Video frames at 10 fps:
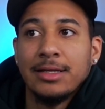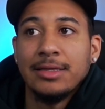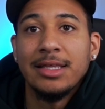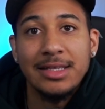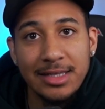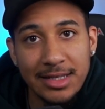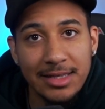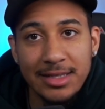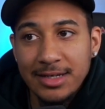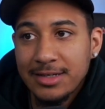
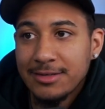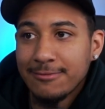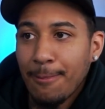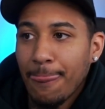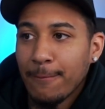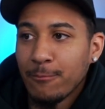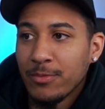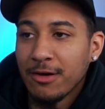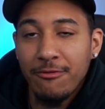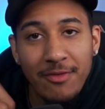the
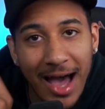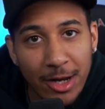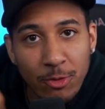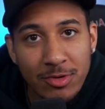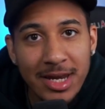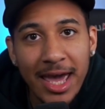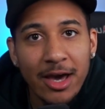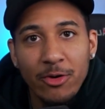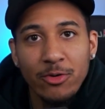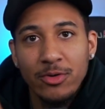final
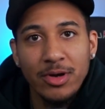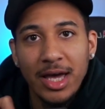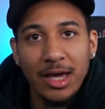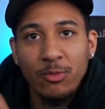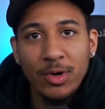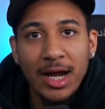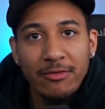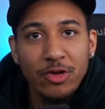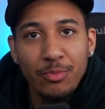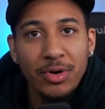nail in whatever
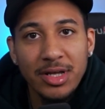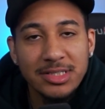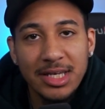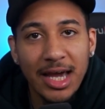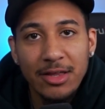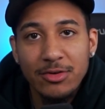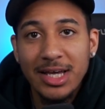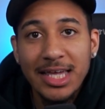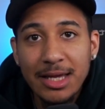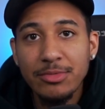you're putting together to
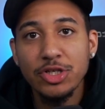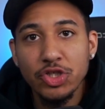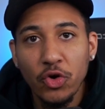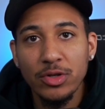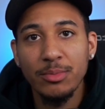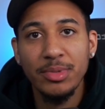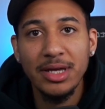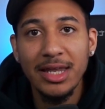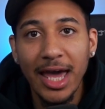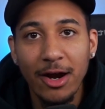keep the Joel
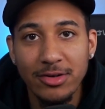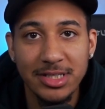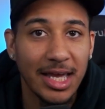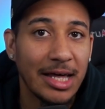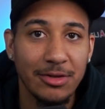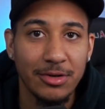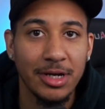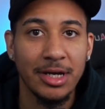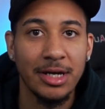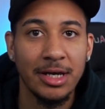Embiid era together.
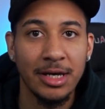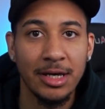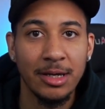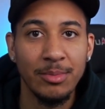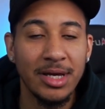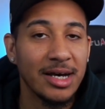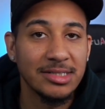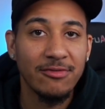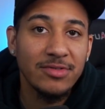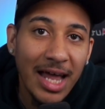Because
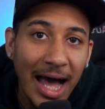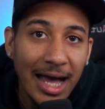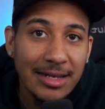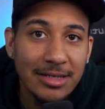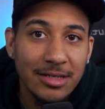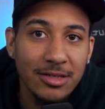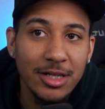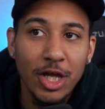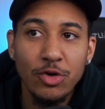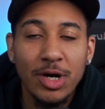if not,
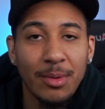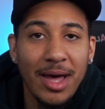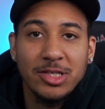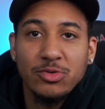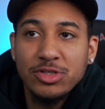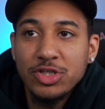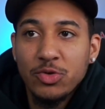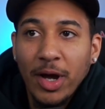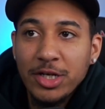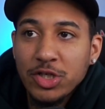then you come back to a
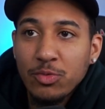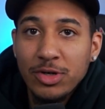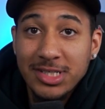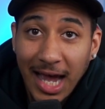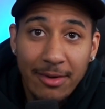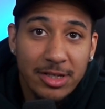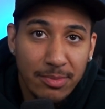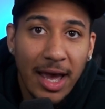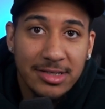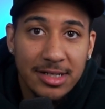situation where Tyrese
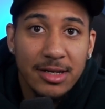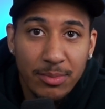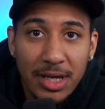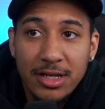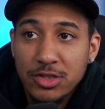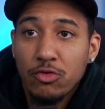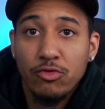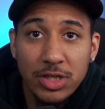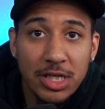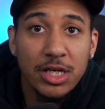Maxey and Embiid is a
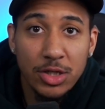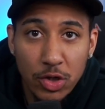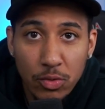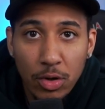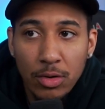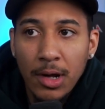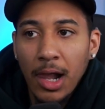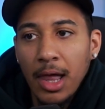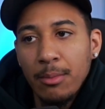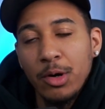really good duo,
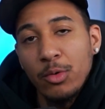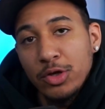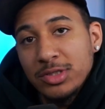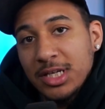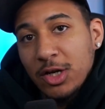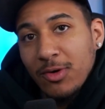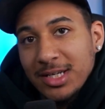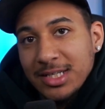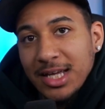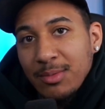but when you see the
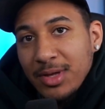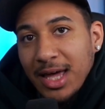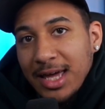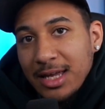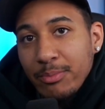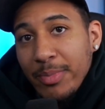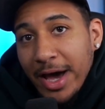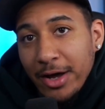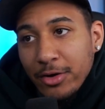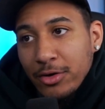rest of the NBA getting
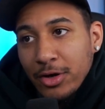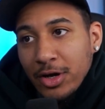better